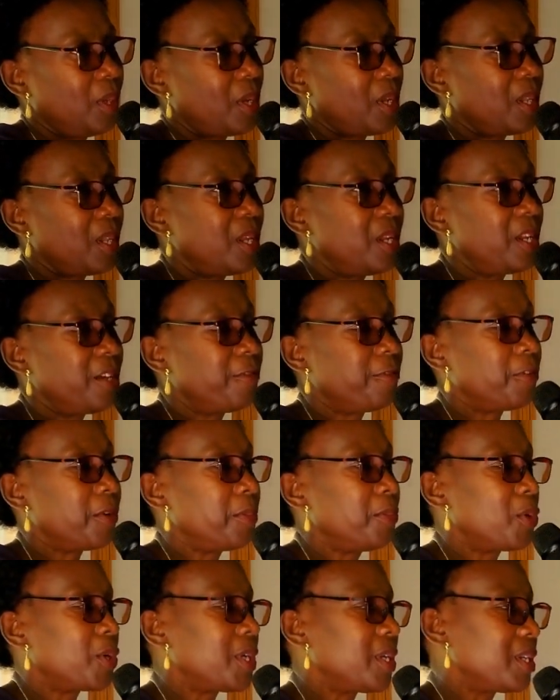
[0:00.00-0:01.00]
And then
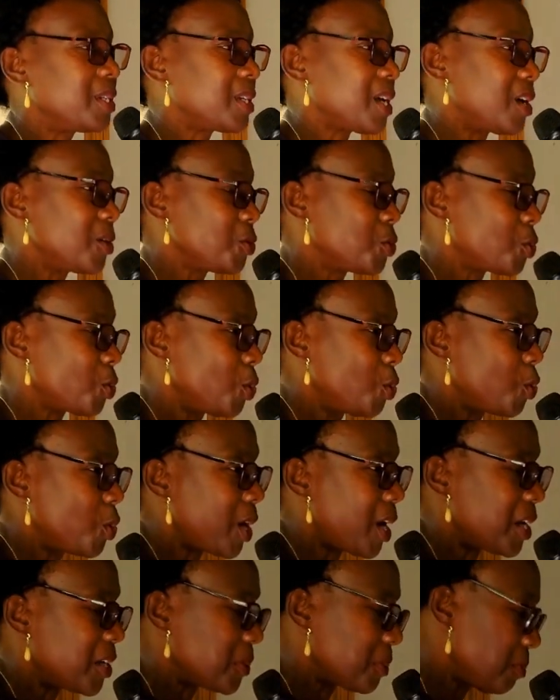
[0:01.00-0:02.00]
everybody turned to
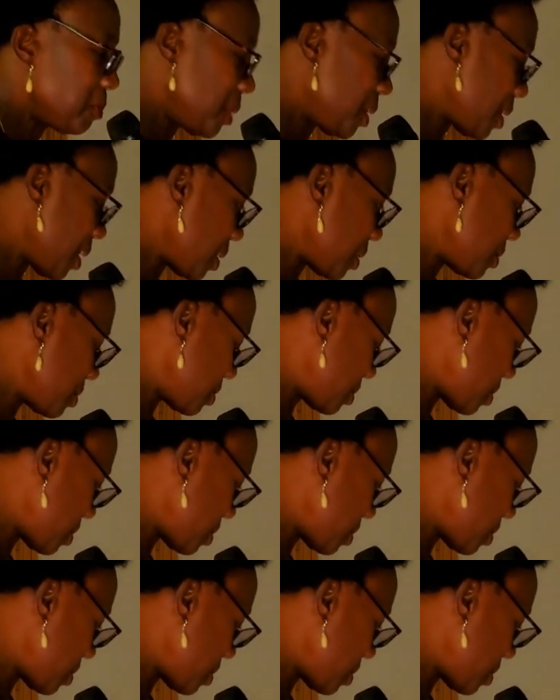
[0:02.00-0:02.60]
look at me and